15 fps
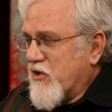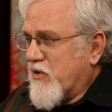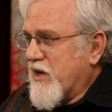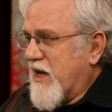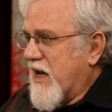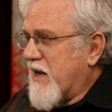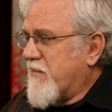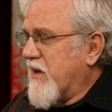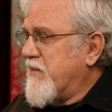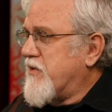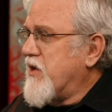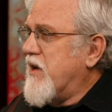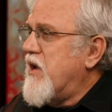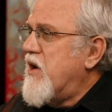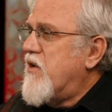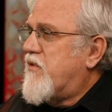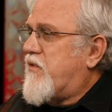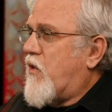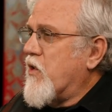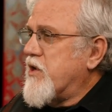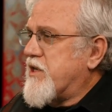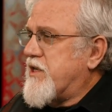only had between
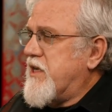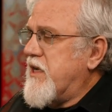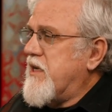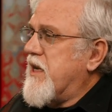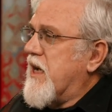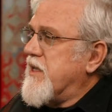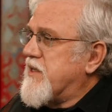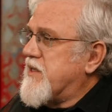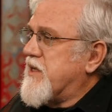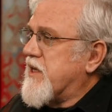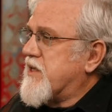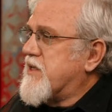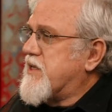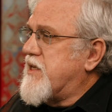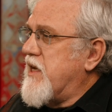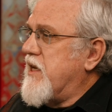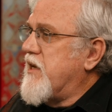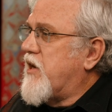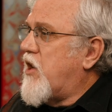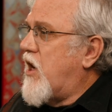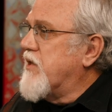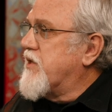14 and
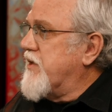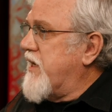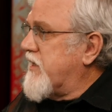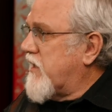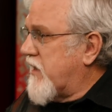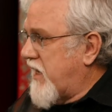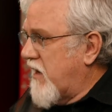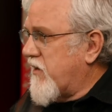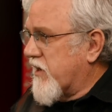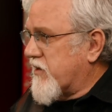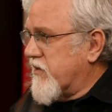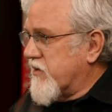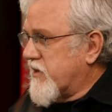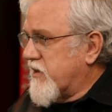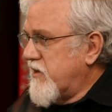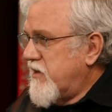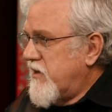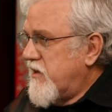16 consonantal characters.